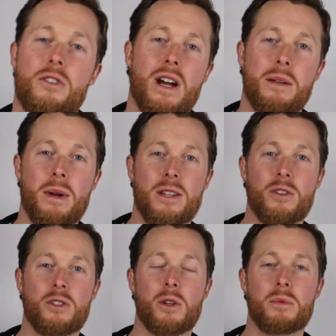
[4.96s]
Tradman
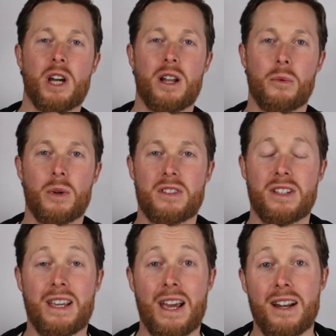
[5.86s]
YouTube channel once
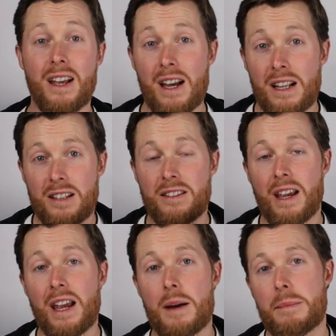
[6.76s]
again.
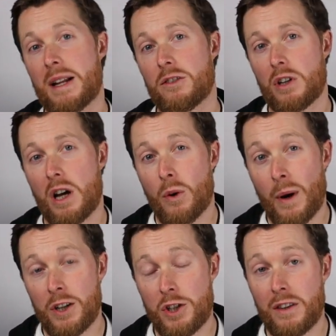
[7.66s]
Today I'm answering a
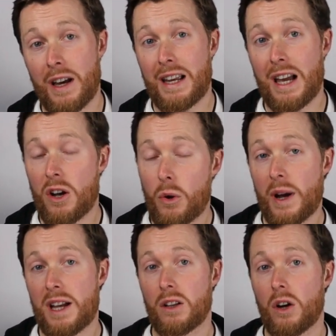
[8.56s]
question that I get
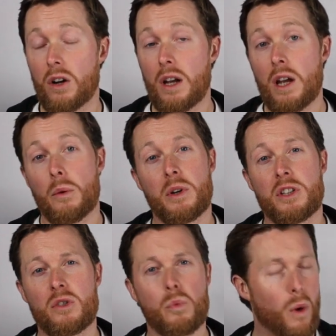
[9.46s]
quite a lot,
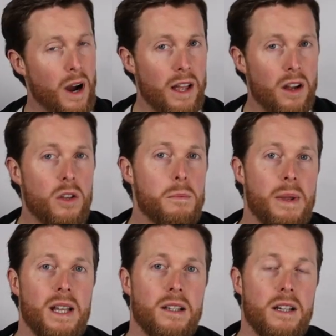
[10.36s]
which is why are you
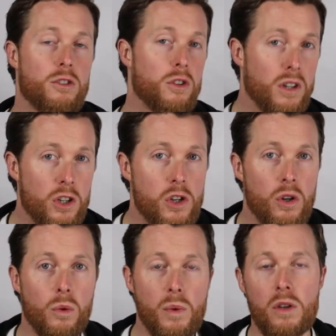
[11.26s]
mainly a
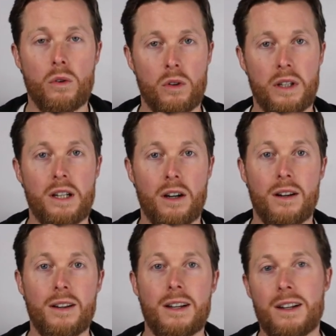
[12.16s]
traditional window cleaner?
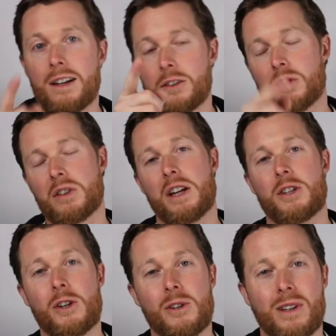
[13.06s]
So stay
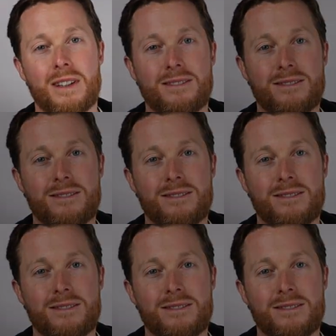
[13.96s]
tuned.